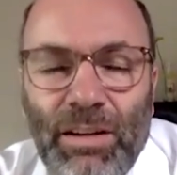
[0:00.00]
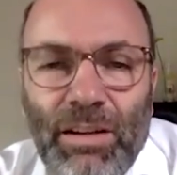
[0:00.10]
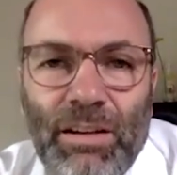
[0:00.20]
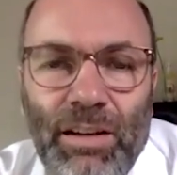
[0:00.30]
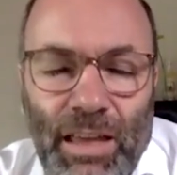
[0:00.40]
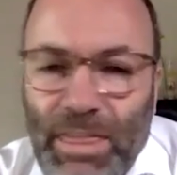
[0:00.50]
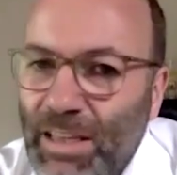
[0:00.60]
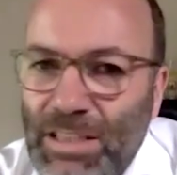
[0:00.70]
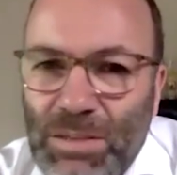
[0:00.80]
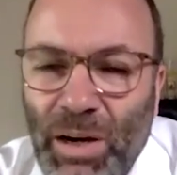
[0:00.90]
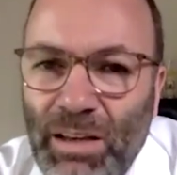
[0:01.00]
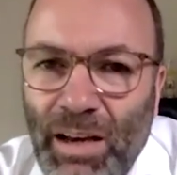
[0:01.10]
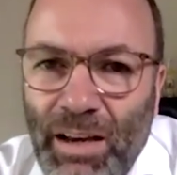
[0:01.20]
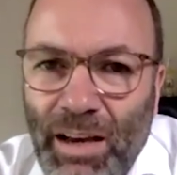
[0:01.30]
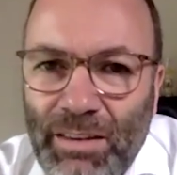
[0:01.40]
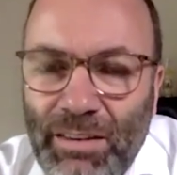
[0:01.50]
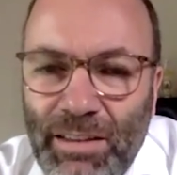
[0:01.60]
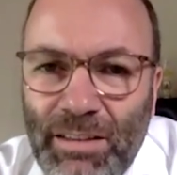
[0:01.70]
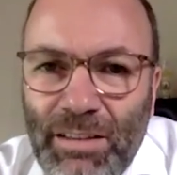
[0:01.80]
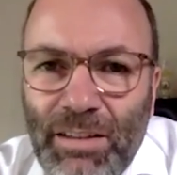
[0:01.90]
And that's why I
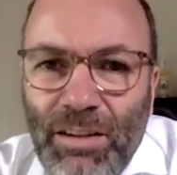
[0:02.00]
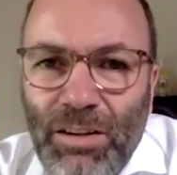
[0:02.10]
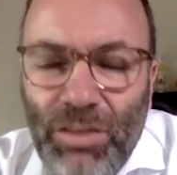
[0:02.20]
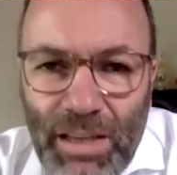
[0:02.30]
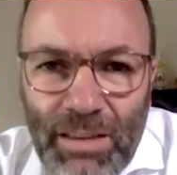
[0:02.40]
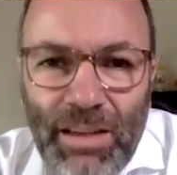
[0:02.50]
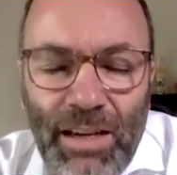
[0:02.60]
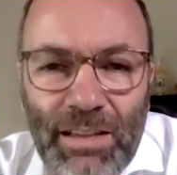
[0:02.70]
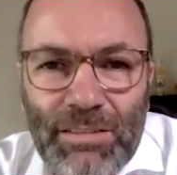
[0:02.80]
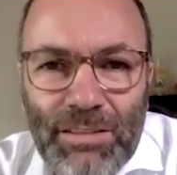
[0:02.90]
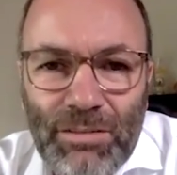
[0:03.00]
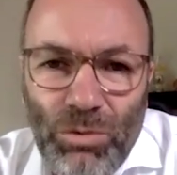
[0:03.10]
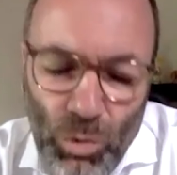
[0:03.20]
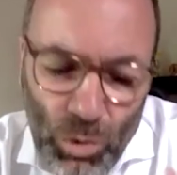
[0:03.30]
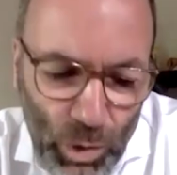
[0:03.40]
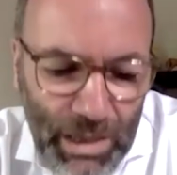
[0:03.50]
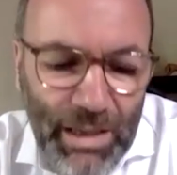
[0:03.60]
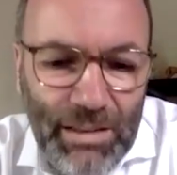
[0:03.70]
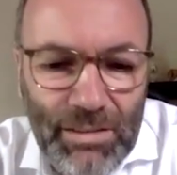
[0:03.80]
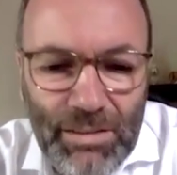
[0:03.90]
think on the one
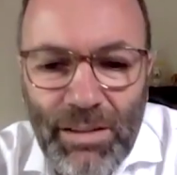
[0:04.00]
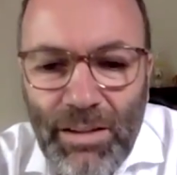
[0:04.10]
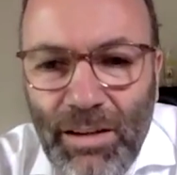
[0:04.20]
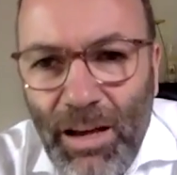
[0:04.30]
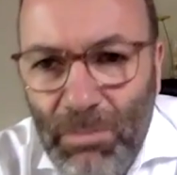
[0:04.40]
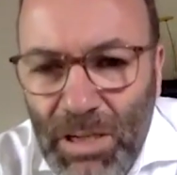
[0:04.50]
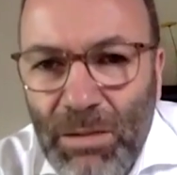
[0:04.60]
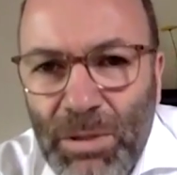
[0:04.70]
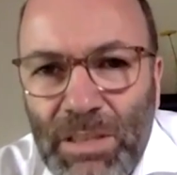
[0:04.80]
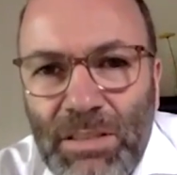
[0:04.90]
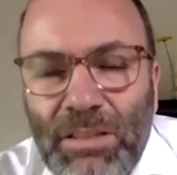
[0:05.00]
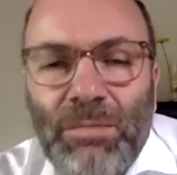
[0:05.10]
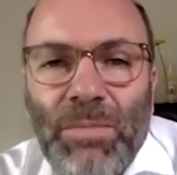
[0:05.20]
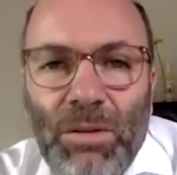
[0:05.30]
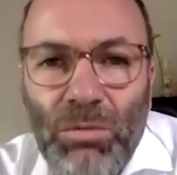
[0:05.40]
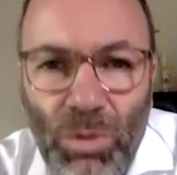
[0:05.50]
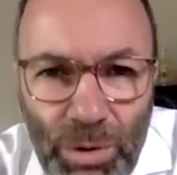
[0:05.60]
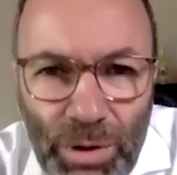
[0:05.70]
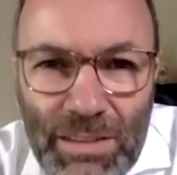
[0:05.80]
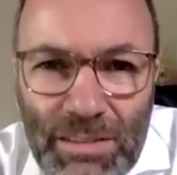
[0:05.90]
hand, I'm a little bit
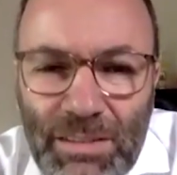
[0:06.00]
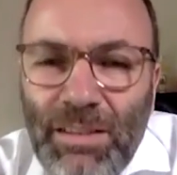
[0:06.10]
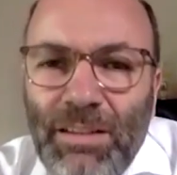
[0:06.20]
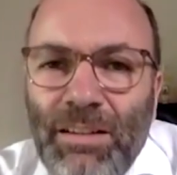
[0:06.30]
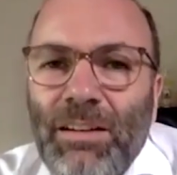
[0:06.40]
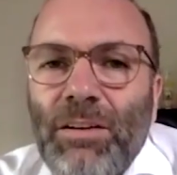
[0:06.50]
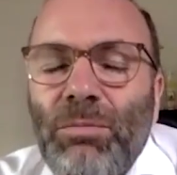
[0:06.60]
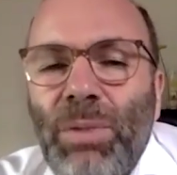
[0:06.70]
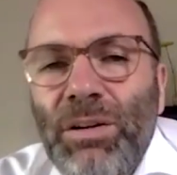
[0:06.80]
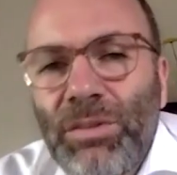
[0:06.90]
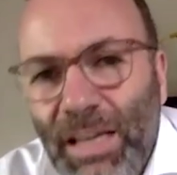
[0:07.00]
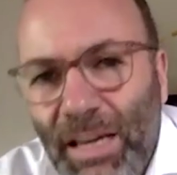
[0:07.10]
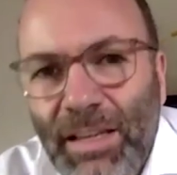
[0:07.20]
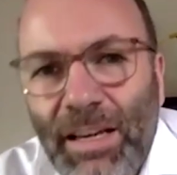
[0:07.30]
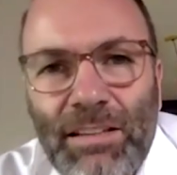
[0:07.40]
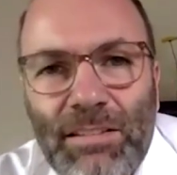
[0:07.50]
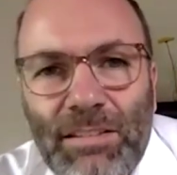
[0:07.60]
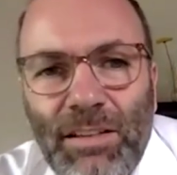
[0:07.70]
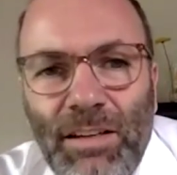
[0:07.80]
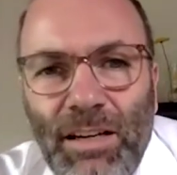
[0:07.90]
worried, but on the other hand,
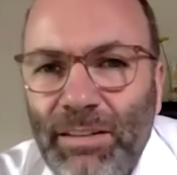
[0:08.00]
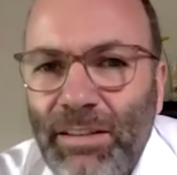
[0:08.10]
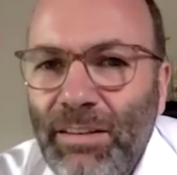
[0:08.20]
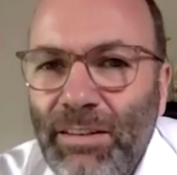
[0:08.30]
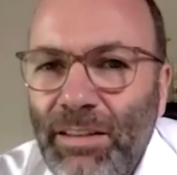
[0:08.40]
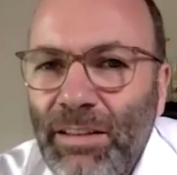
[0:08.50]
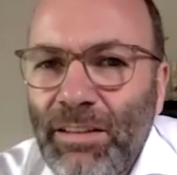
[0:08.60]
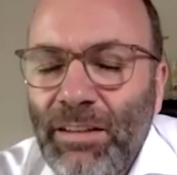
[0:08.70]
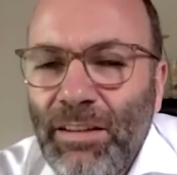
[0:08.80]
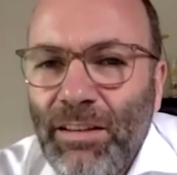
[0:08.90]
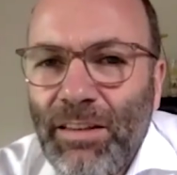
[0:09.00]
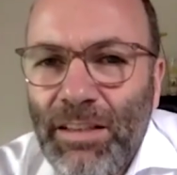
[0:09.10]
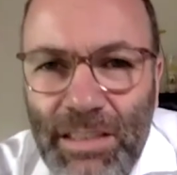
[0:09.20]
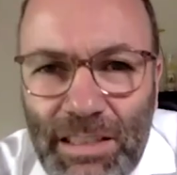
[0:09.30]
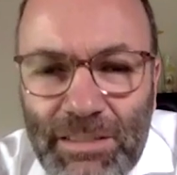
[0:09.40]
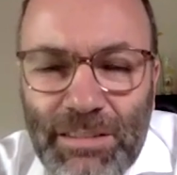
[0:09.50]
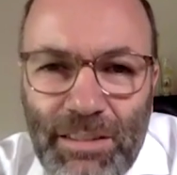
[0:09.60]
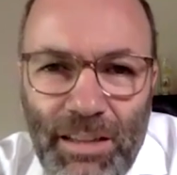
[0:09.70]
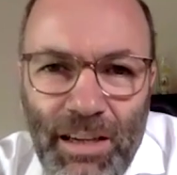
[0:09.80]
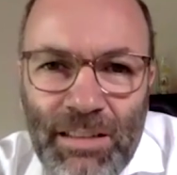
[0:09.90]
I think the need
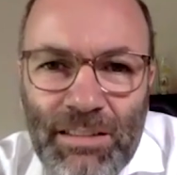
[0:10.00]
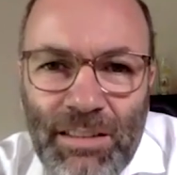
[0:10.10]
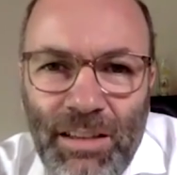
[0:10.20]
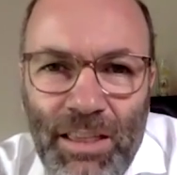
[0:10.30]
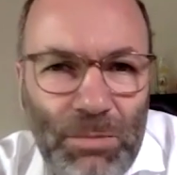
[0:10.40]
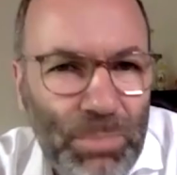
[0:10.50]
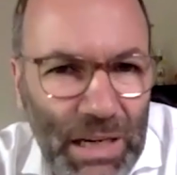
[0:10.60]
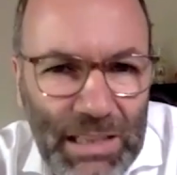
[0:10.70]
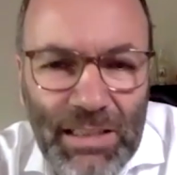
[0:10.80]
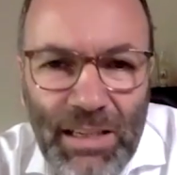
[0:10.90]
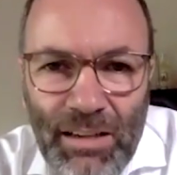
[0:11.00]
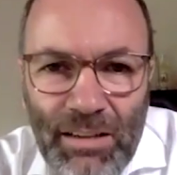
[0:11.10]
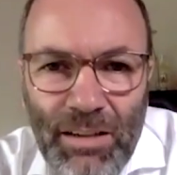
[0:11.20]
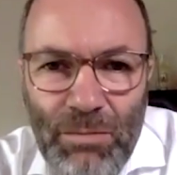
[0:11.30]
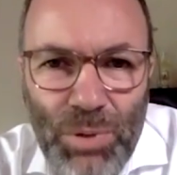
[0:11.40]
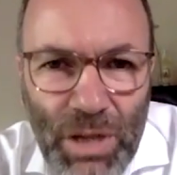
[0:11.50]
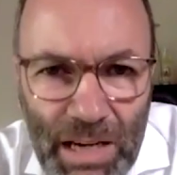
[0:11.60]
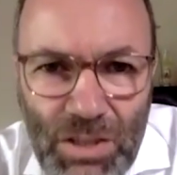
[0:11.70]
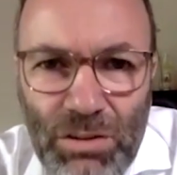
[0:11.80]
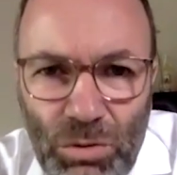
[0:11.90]
and the practical
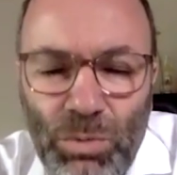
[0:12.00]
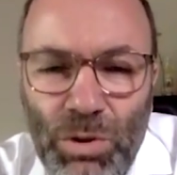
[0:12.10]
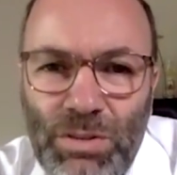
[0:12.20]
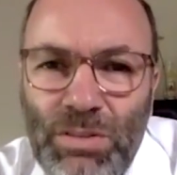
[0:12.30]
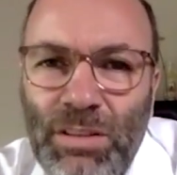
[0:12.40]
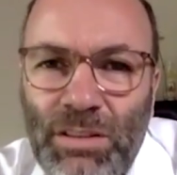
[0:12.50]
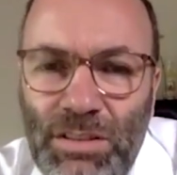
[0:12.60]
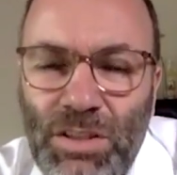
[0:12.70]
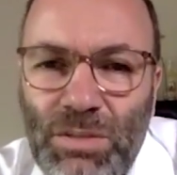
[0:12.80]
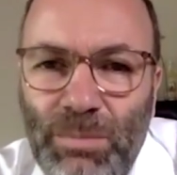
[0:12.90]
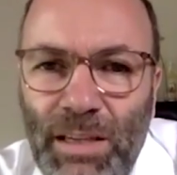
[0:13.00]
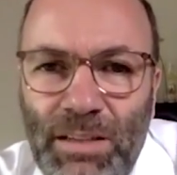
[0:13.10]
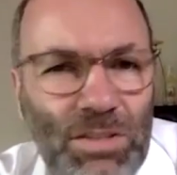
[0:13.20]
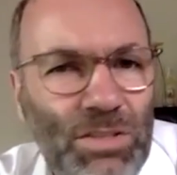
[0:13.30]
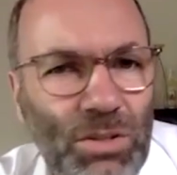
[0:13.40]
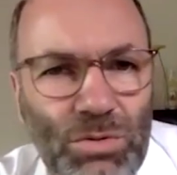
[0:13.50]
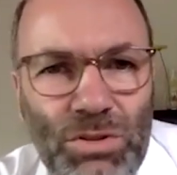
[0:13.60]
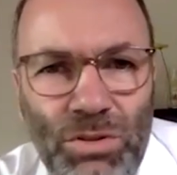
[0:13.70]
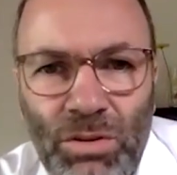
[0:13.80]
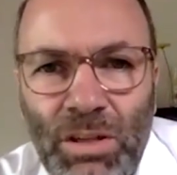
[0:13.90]
pressure towards the decision makers is so
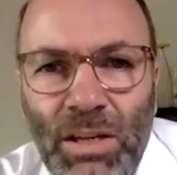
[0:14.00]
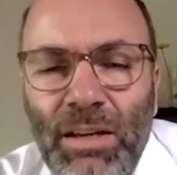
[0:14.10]
strong